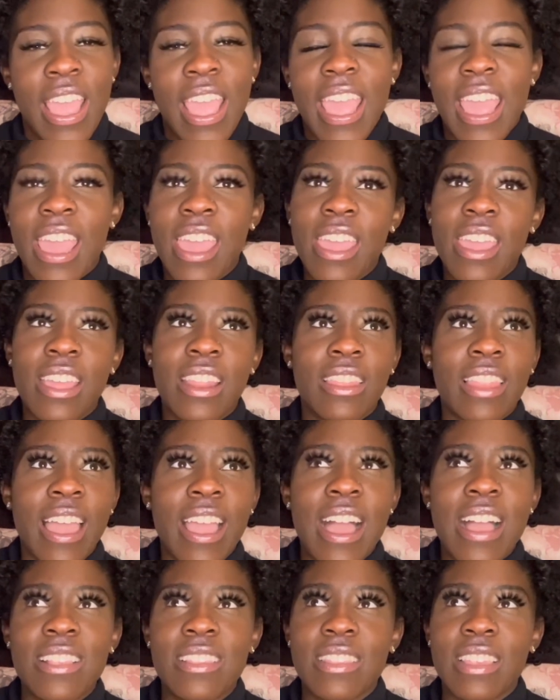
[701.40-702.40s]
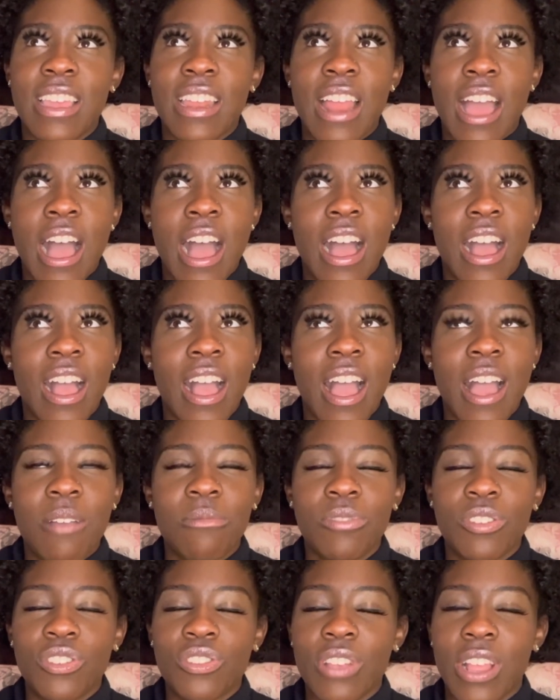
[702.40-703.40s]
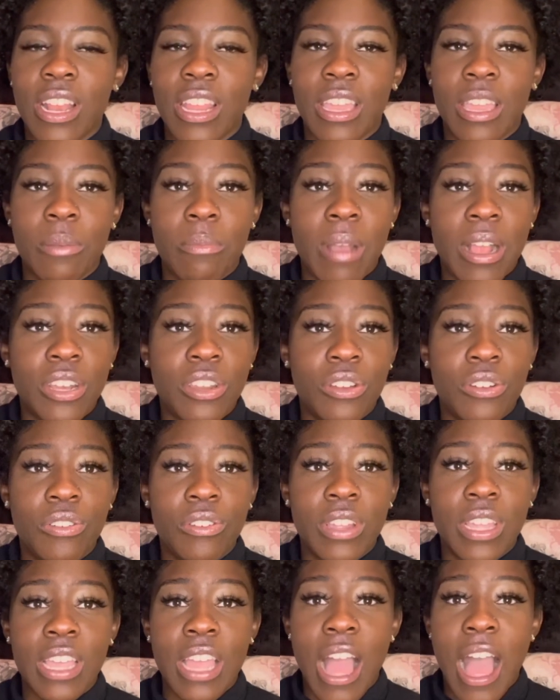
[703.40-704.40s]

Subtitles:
And like I said, I'm just trying to get my degree.